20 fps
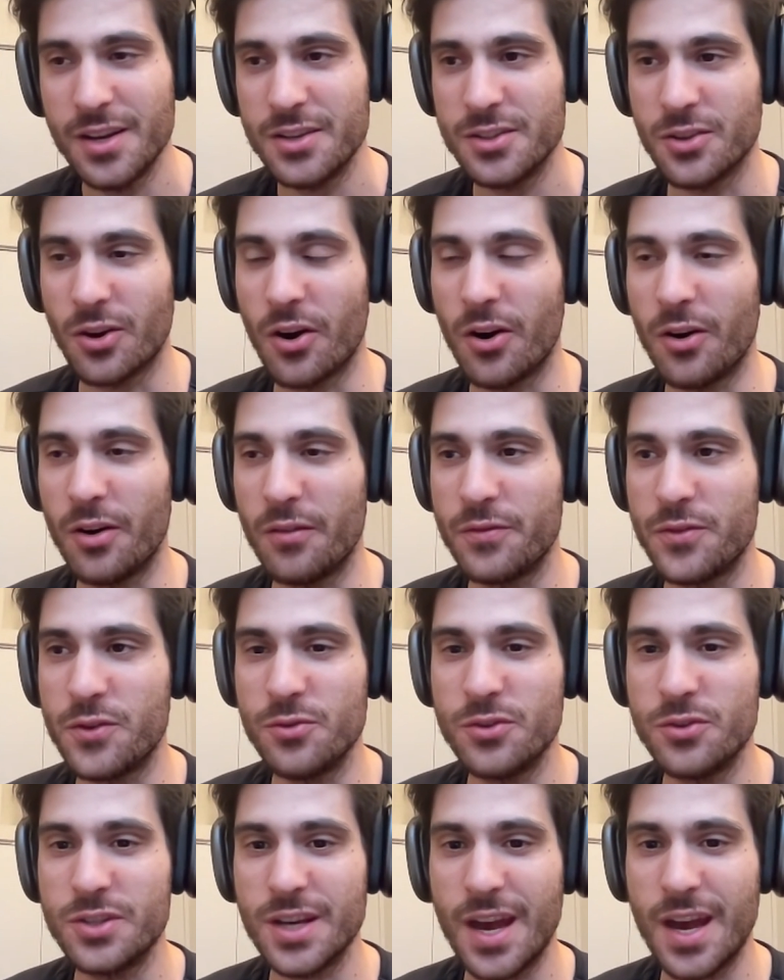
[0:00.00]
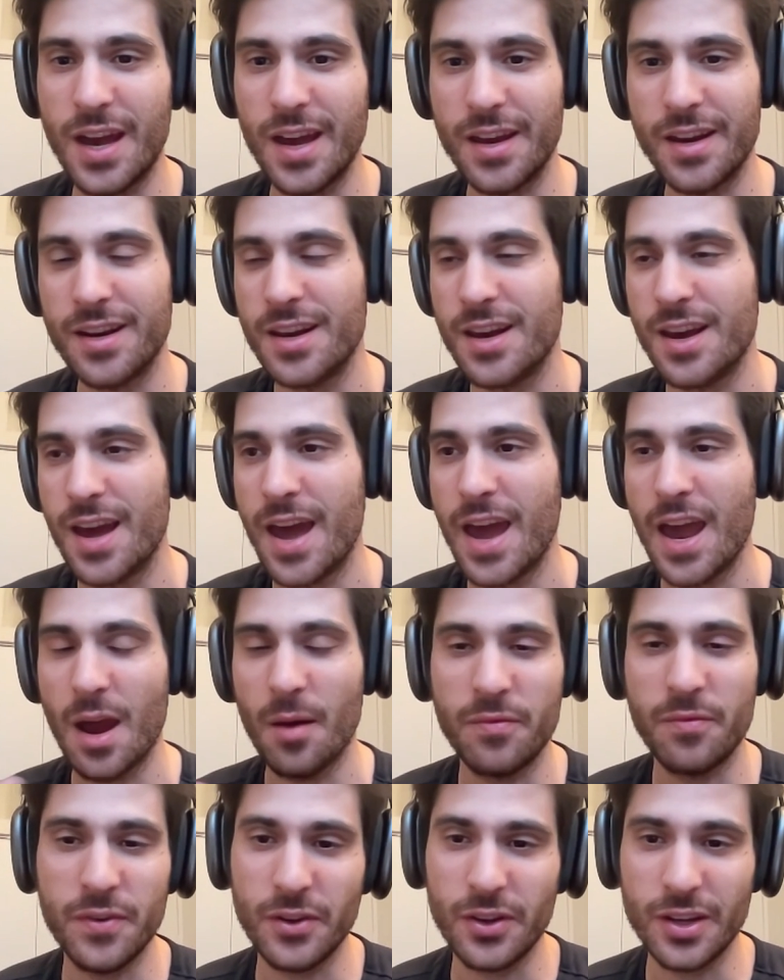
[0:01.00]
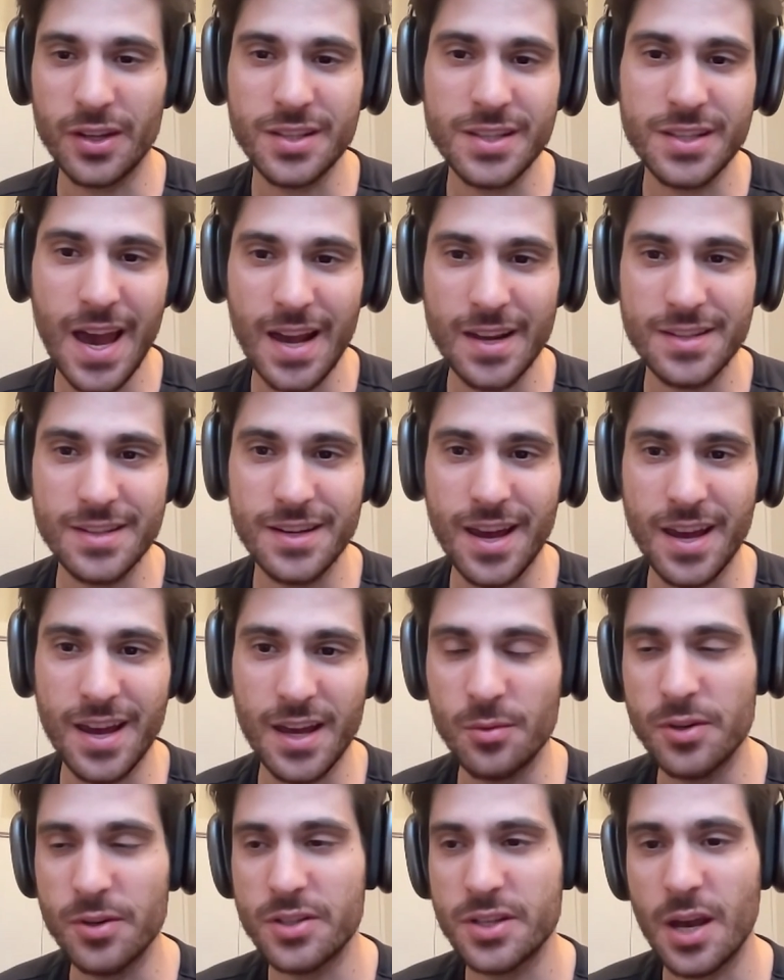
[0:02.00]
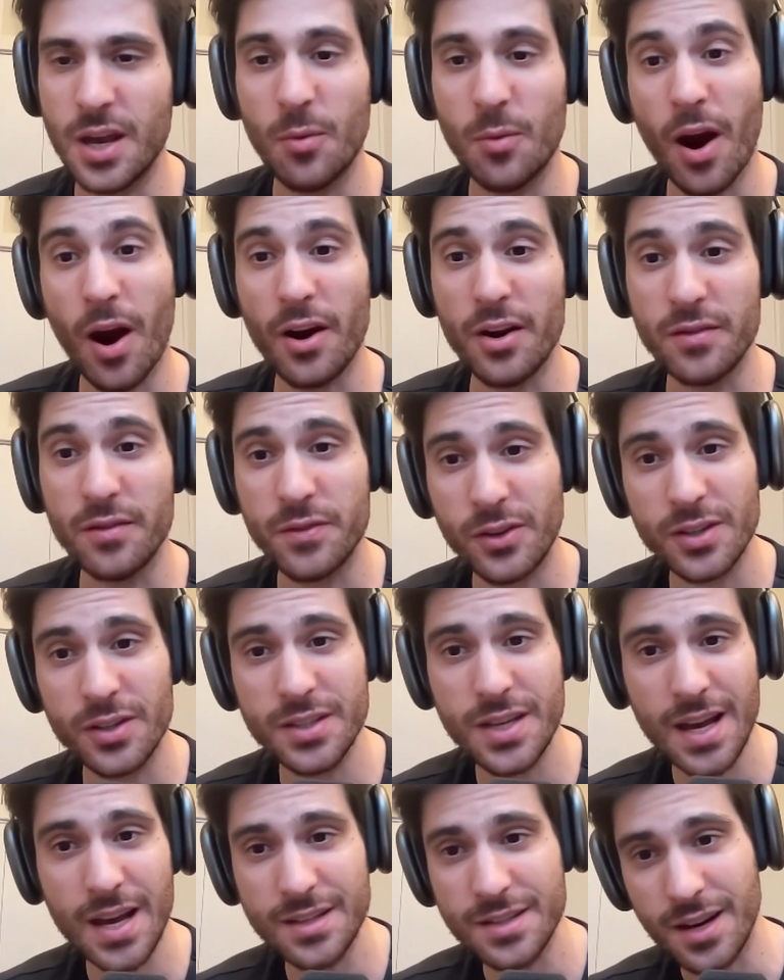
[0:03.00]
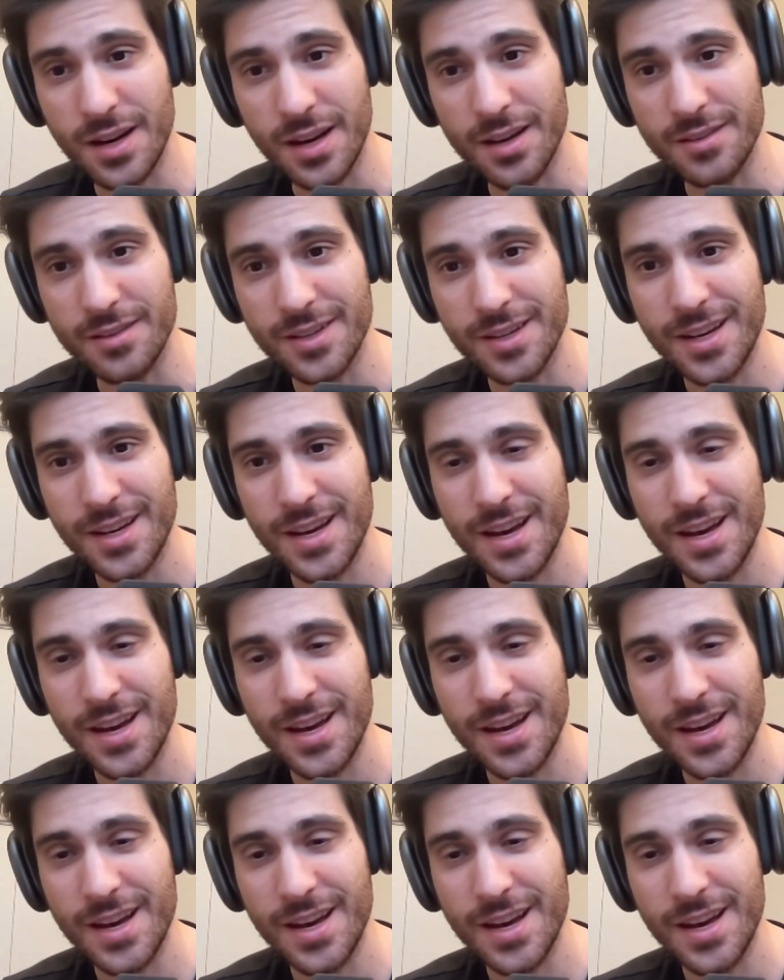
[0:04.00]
So if you said, hey, I'm feeling sad today, it would say, why are you feeling sad today?